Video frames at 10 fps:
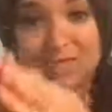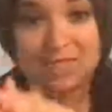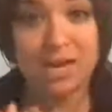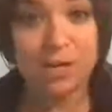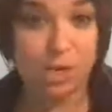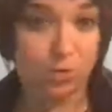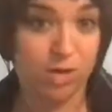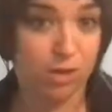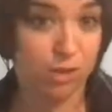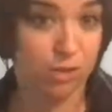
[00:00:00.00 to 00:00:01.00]
This is how
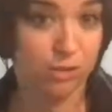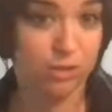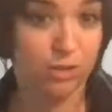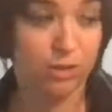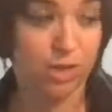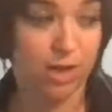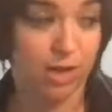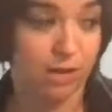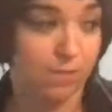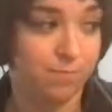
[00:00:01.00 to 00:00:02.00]
you get
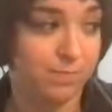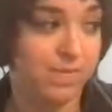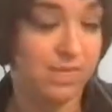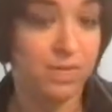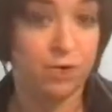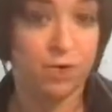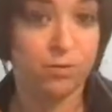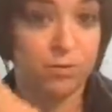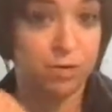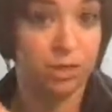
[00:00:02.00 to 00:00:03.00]
this is how
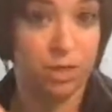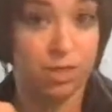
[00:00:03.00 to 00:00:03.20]
you use,